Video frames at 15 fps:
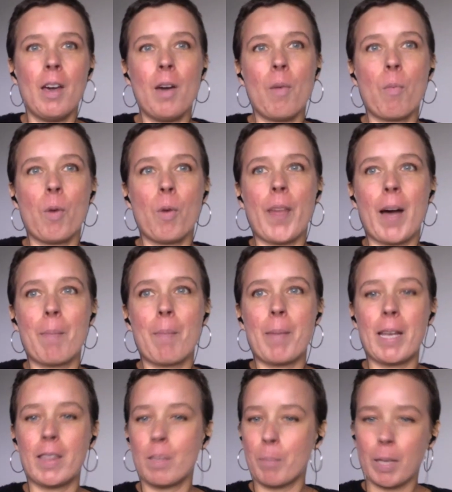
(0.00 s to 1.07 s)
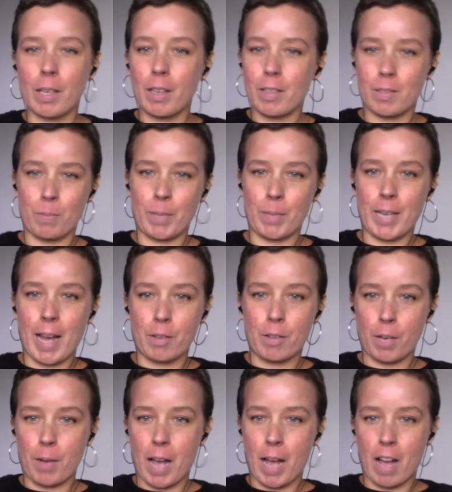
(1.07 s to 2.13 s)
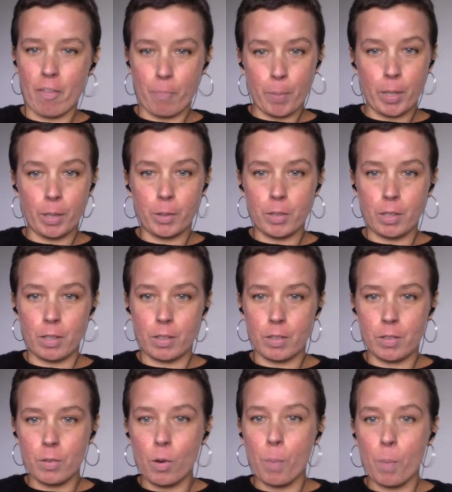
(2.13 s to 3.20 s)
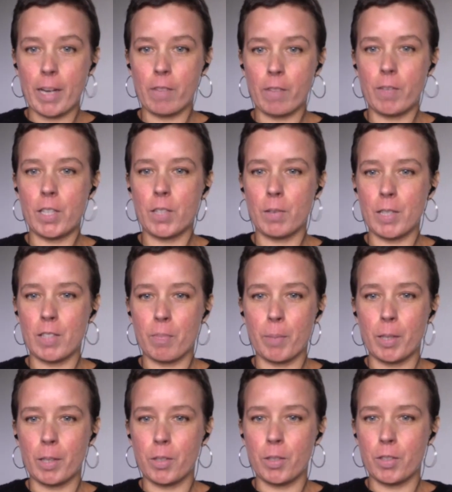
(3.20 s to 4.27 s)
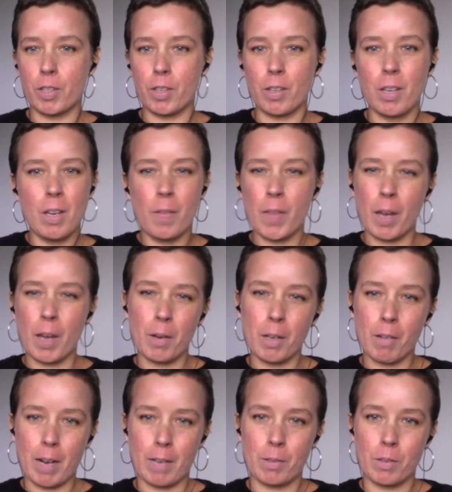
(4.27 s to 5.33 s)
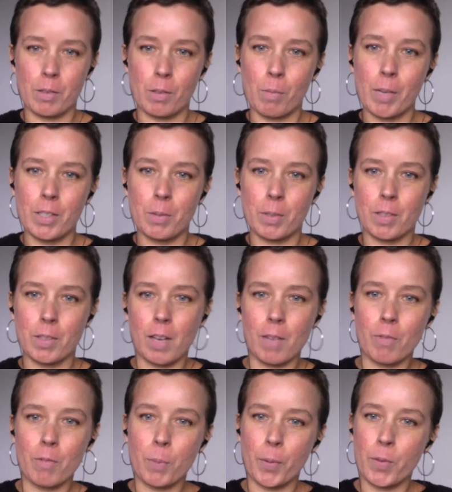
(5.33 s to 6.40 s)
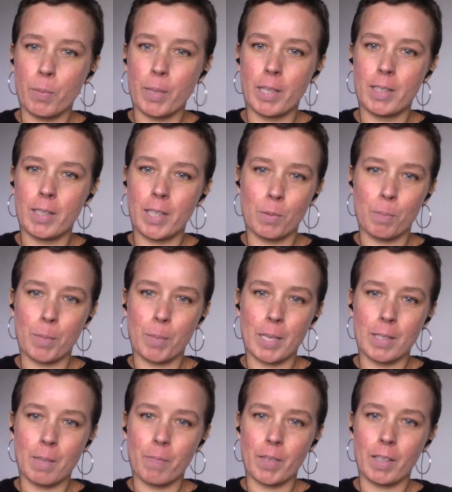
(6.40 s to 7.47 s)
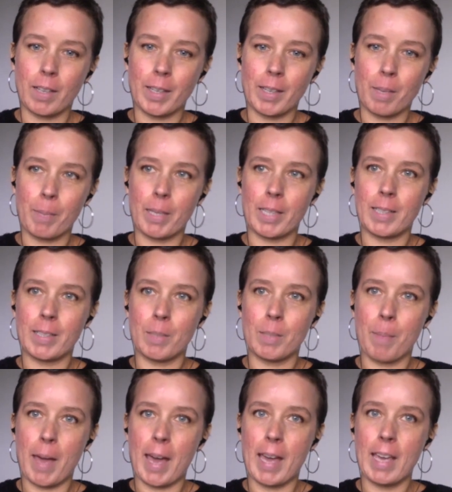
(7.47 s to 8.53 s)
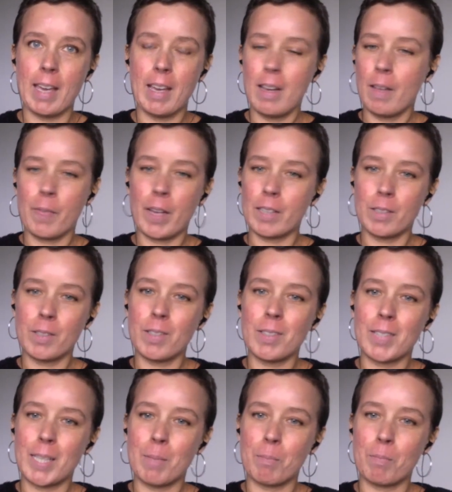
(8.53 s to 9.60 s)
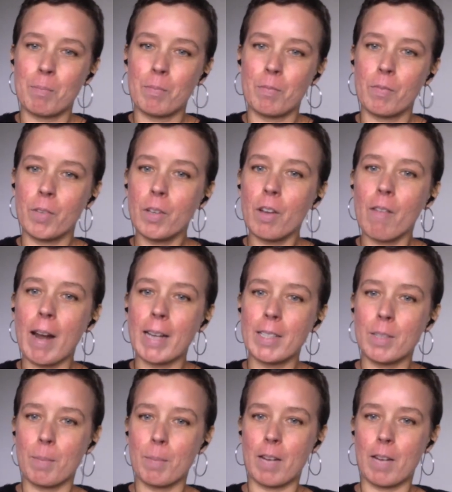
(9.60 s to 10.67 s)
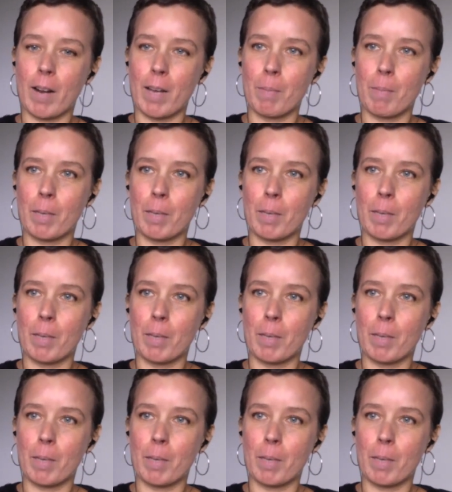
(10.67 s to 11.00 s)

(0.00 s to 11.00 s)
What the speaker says: Would that mean that because we now don't have polluters or beneficiaries of pollution, the only grounds on which to assign responsibilities would be something like ability to pay? That doesn't seem correct to me, right?